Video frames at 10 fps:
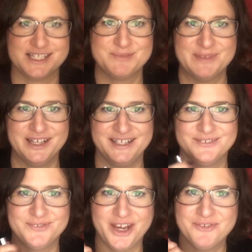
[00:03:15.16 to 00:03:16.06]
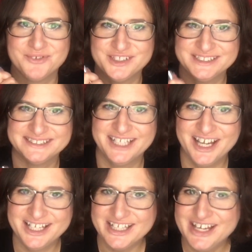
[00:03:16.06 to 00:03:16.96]
is my favorite
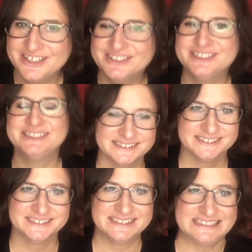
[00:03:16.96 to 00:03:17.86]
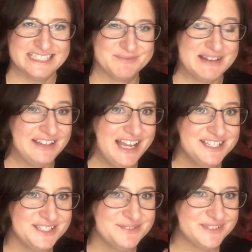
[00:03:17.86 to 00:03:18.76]
eyeliner. This is my
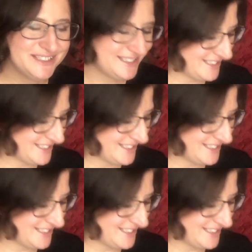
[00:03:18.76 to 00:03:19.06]
last of it,